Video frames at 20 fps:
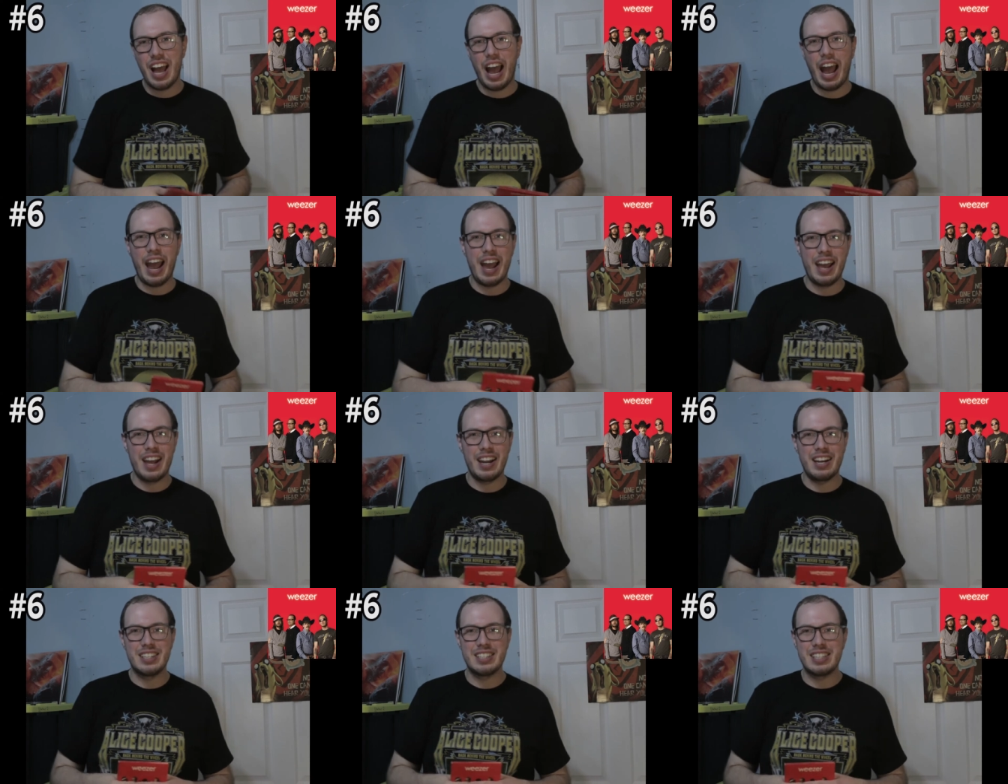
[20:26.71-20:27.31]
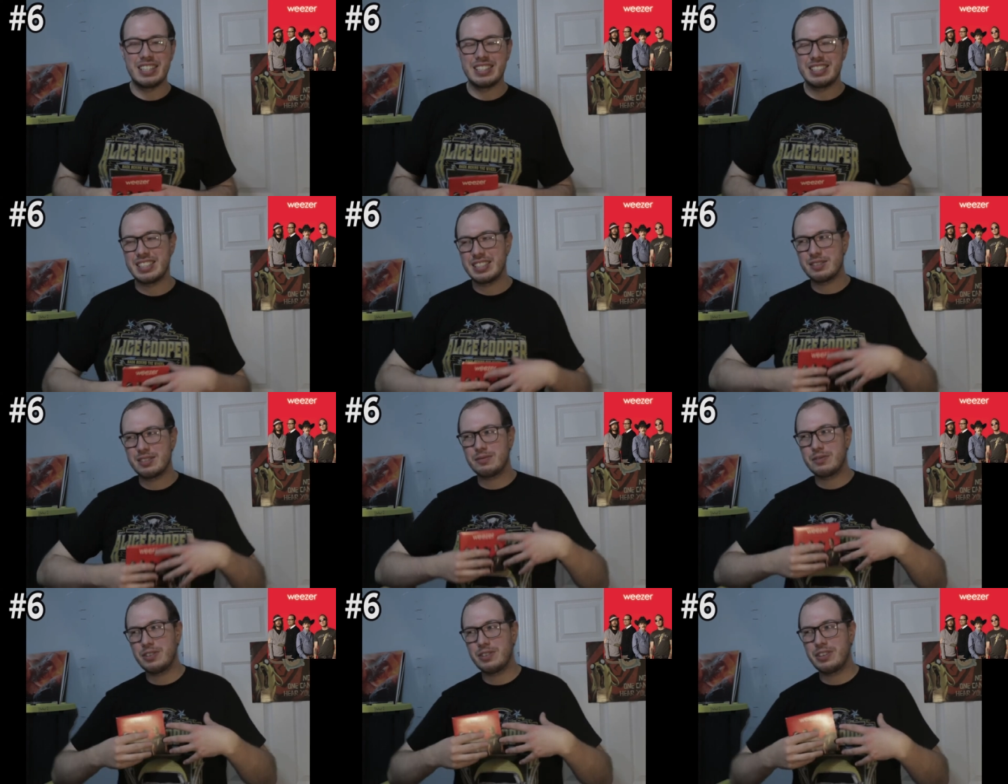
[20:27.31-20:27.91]
And it
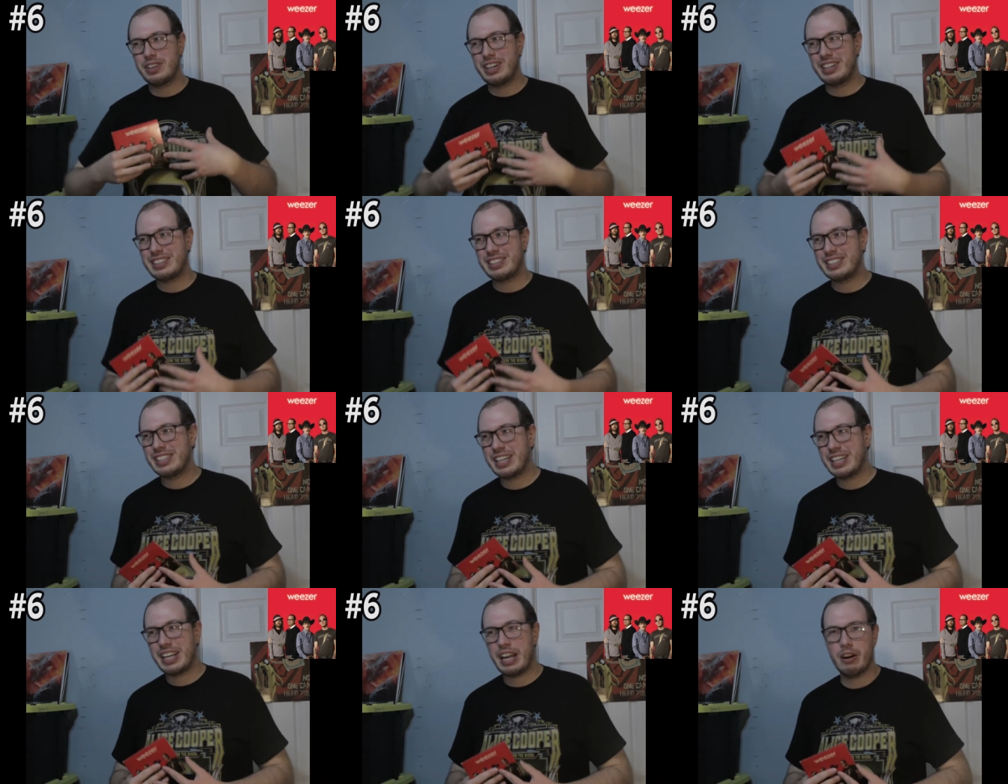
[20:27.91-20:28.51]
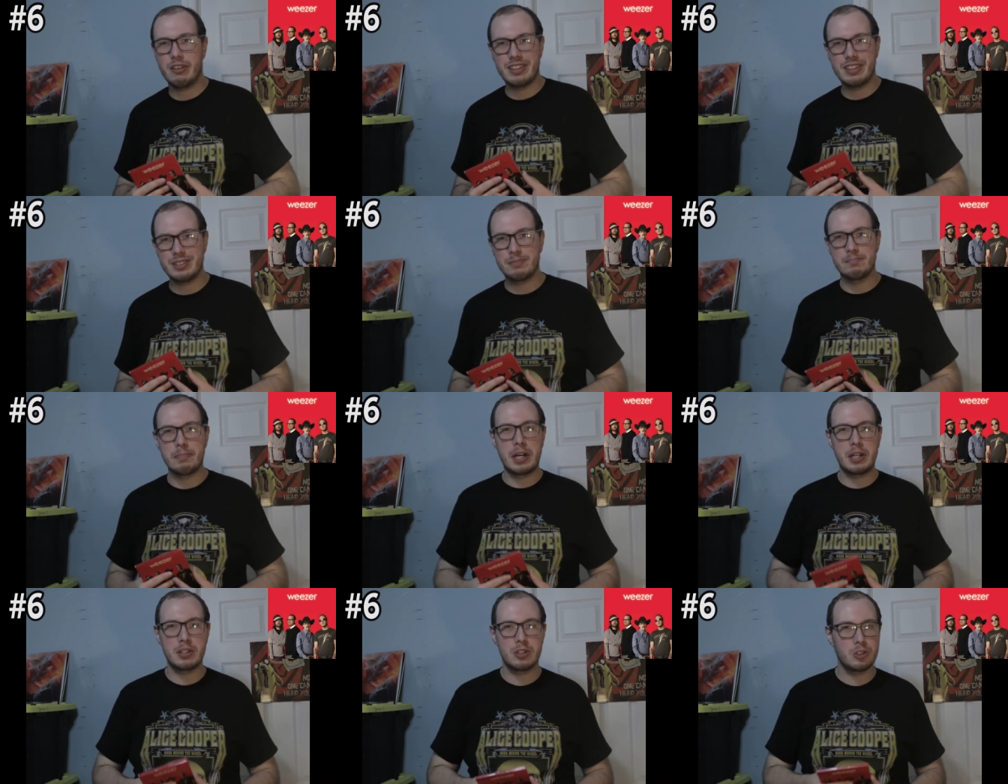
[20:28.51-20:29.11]
doesn't really stick out as
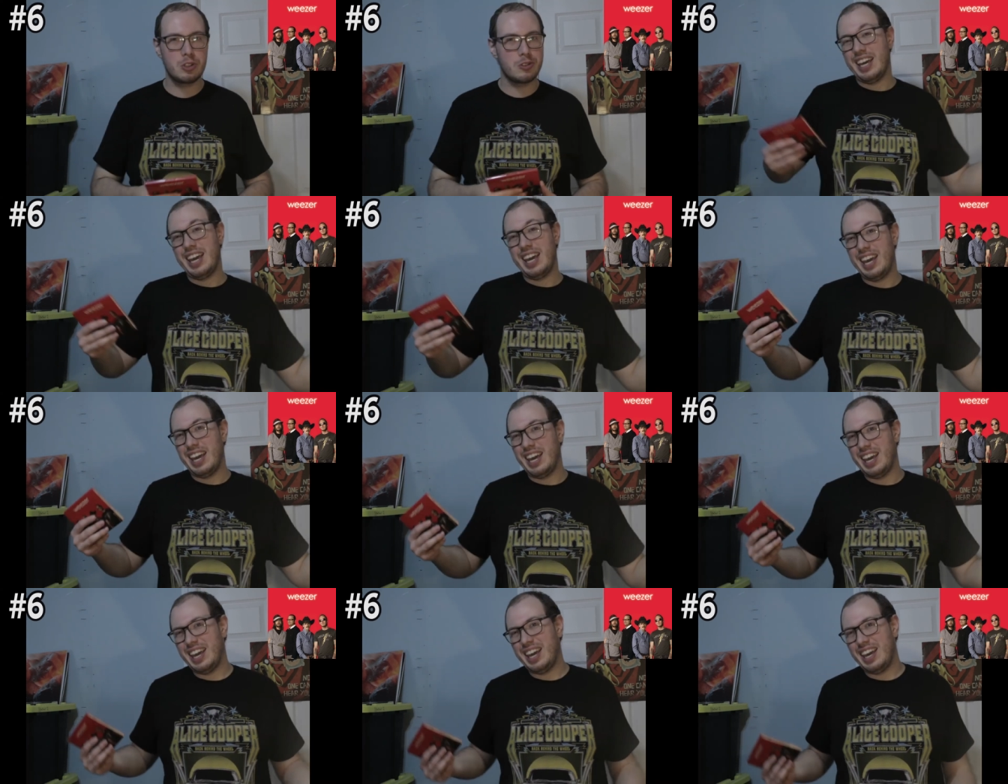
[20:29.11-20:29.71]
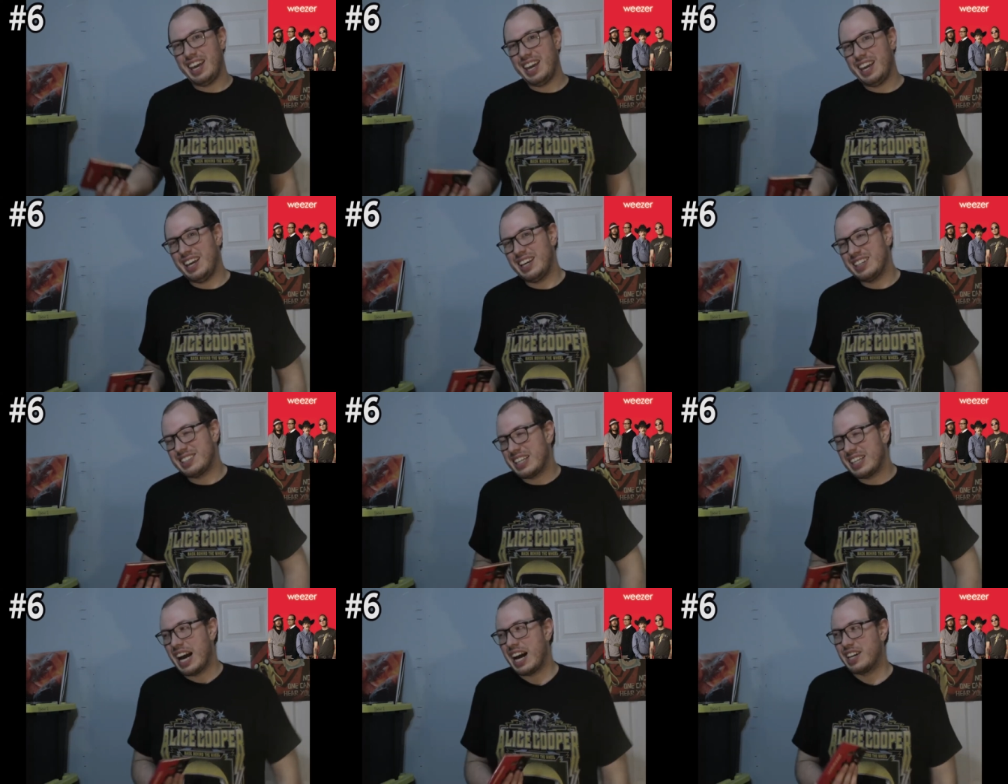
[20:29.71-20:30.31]
much.
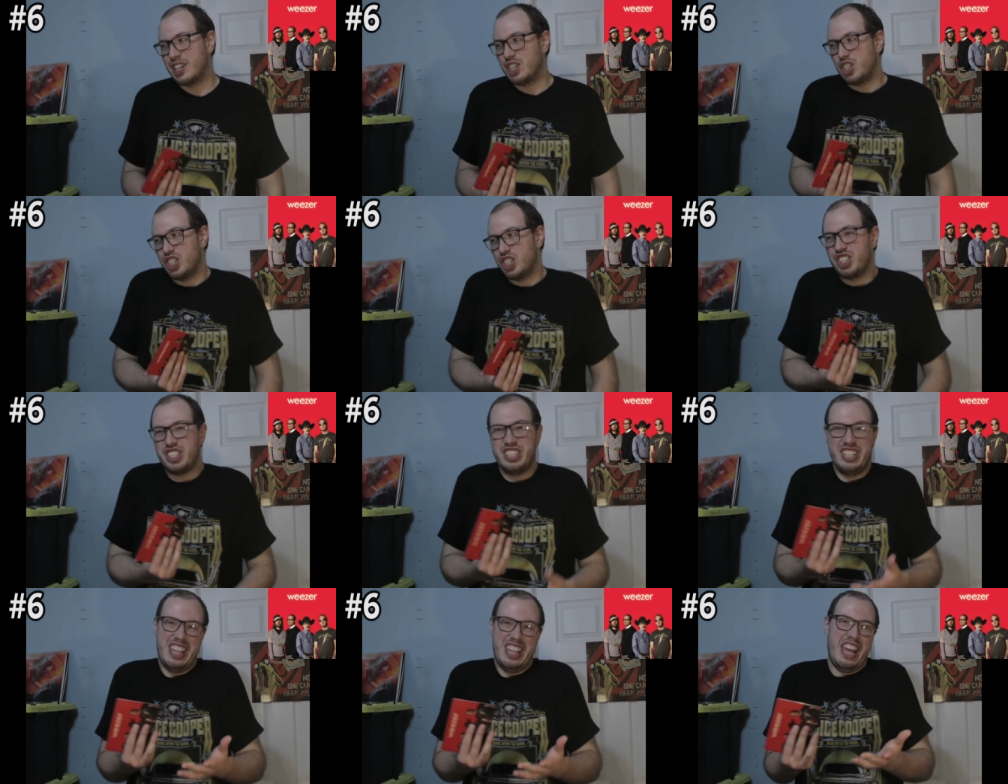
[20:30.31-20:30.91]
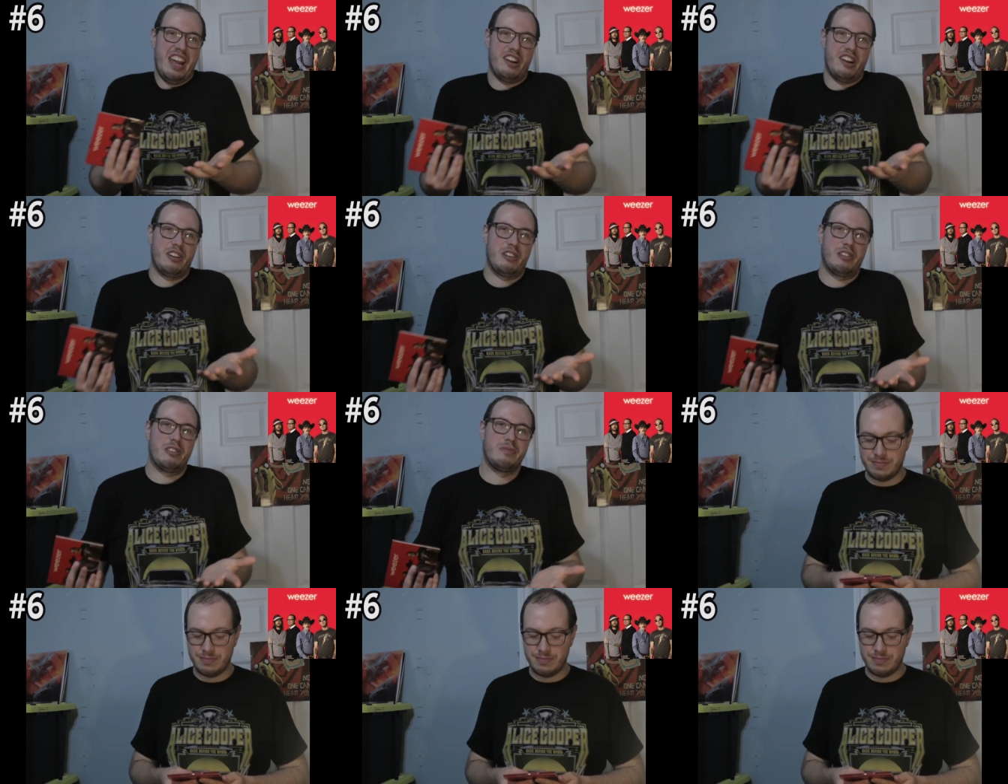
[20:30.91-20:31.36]
It's kind of just there.